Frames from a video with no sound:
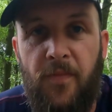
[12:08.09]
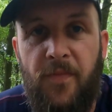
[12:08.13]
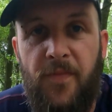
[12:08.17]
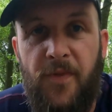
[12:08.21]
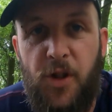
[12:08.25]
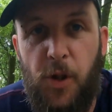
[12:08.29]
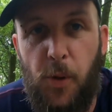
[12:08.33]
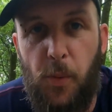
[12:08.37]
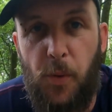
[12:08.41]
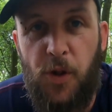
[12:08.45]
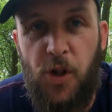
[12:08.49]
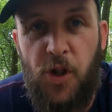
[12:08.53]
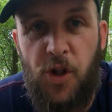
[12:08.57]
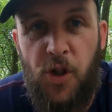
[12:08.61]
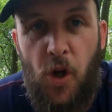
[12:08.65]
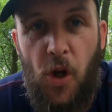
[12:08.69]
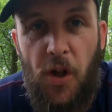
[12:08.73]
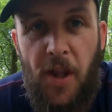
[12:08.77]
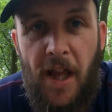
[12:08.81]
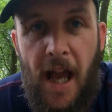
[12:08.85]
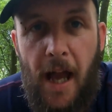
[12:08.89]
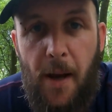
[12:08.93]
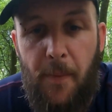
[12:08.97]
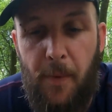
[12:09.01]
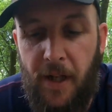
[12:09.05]
So we just got
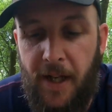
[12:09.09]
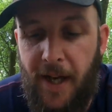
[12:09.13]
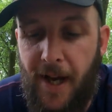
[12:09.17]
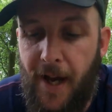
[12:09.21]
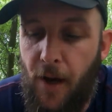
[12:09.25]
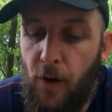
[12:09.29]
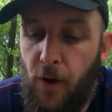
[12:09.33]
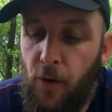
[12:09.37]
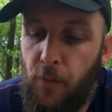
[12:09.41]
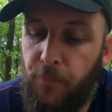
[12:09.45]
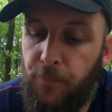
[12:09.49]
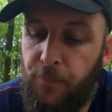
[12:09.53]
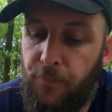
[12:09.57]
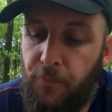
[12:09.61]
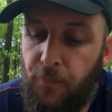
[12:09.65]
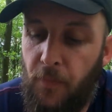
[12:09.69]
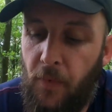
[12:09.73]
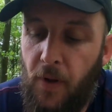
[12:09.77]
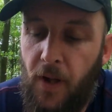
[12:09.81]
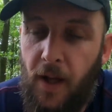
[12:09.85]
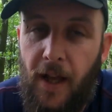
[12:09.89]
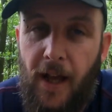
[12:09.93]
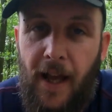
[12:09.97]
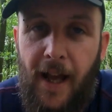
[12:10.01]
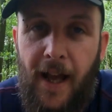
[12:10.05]
the hammock out,
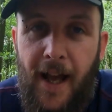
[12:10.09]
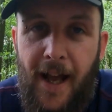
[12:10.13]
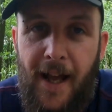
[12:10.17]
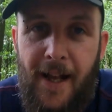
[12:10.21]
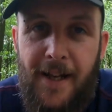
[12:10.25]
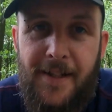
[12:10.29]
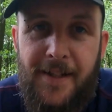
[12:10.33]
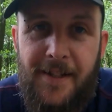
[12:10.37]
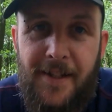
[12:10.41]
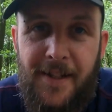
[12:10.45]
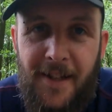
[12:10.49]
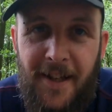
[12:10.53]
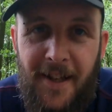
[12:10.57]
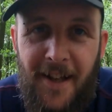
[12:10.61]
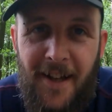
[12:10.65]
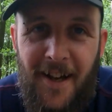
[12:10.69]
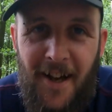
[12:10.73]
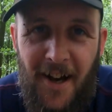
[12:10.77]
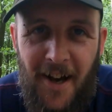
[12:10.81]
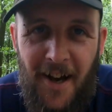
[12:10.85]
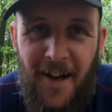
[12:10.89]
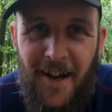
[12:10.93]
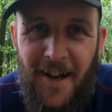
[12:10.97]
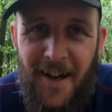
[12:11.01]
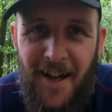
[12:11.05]
and
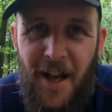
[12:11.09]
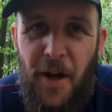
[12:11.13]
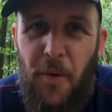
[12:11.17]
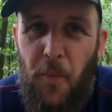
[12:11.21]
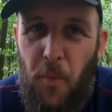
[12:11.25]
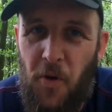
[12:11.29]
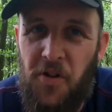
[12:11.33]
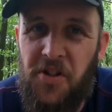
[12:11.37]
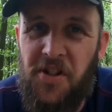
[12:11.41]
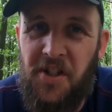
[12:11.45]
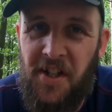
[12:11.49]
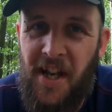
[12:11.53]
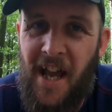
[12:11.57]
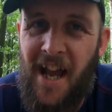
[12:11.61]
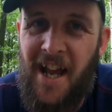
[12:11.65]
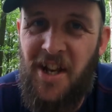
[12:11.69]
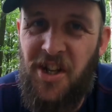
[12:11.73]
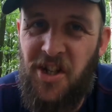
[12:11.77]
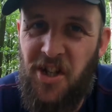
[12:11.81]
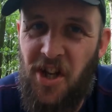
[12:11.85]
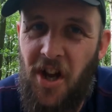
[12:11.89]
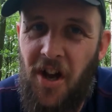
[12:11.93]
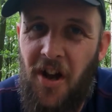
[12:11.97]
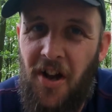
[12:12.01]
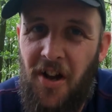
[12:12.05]
it was a
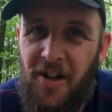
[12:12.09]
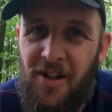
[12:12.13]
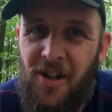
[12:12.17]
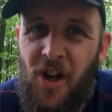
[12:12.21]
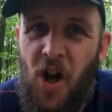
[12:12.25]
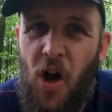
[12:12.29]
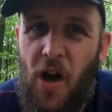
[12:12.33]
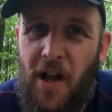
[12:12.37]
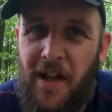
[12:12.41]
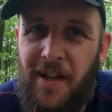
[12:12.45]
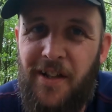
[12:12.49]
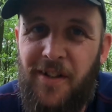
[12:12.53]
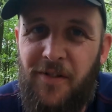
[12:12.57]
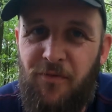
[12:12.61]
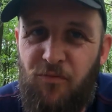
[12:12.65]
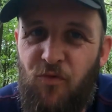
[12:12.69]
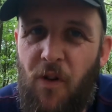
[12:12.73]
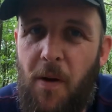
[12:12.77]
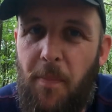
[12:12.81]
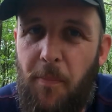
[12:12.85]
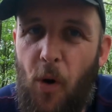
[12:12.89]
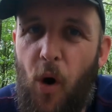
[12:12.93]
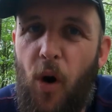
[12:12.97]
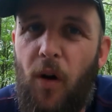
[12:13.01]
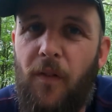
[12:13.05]
nature hike
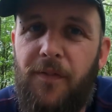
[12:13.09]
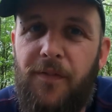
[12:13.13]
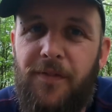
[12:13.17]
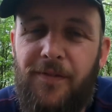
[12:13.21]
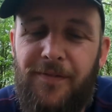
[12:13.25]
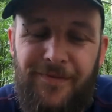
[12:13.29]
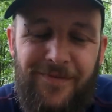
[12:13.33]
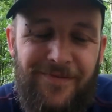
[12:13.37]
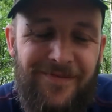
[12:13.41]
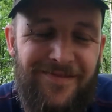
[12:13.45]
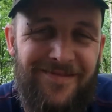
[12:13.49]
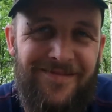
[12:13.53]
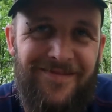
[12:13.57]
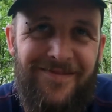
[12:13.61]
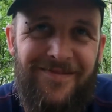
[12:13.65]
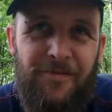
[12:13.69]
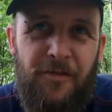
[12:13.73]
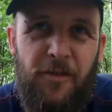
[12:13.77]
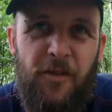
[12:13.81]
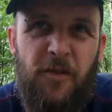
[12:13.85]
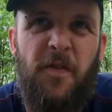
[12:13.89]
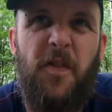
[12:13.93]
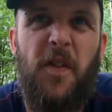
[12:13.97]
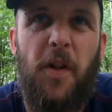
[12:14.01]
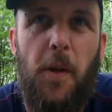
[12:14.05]
rip-off
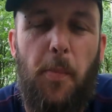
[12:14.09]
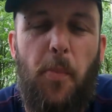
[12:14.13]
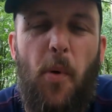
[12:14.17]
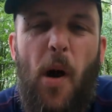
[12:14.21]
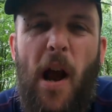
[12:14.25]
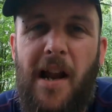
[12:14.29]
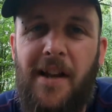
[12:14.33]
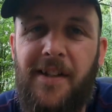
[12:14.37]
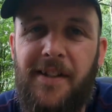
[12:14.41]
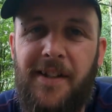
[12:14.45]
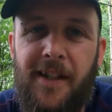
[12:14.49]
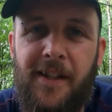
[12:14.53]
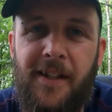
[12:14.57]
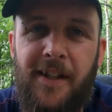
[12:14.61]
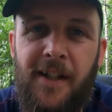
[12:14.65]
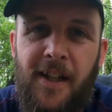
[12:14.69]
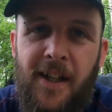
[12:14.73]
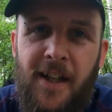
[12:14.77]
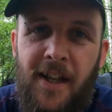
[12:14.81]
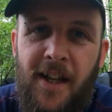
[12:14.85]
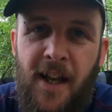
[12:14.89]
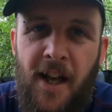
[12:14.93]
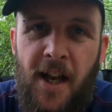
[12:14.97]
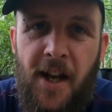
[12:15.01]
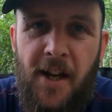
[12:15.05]
for the branding.
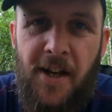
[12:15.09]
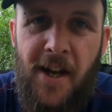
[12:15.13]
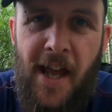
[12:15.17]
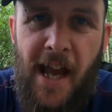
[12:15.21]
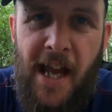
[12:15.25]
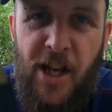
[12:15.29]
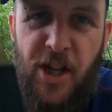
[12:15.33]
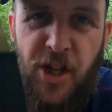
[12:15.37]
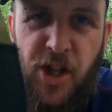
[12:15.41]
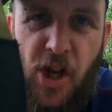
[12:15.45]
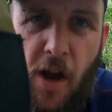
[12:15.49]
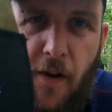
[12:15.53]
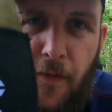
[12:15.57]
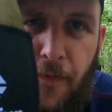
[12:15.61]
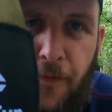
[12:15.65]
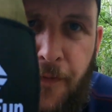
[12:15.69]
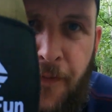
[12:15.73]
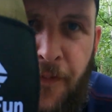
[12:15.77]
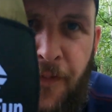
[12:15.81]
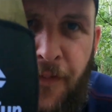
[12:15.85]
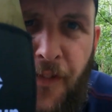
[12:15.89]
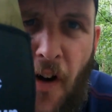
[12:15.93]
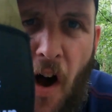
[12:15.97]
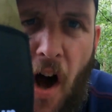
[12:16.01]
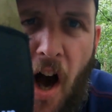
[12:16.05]
Nature
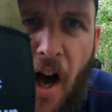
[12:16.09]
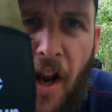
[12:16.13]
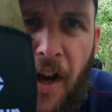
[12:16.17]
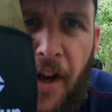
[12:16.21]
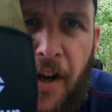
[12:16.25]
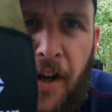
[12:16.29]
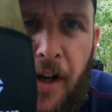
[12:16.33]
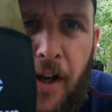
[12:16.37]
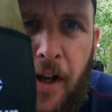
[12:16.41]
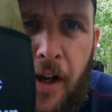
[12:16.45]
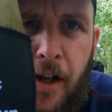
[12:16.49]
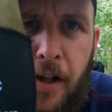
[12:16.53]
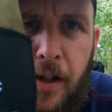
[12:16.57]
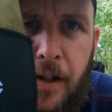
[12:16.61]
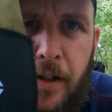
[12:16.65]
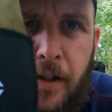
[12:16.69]
fun.